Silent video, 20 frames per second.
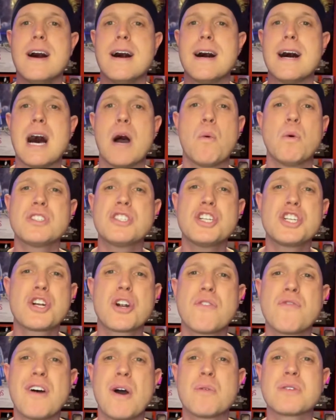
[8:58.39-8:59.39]
I wasn't sure
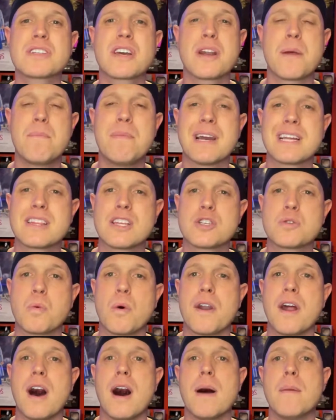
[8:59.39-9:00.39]
if I was going to pick this
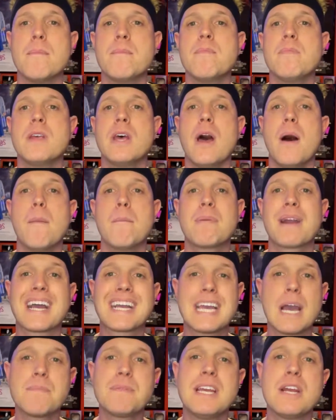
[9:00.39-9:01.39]
one up, but I
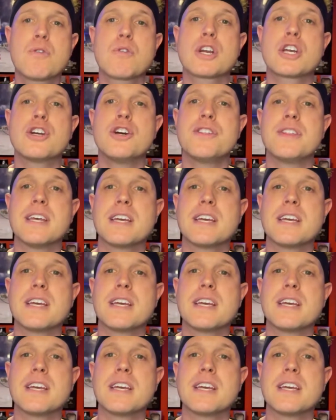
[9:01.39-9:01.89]
kept hearing good things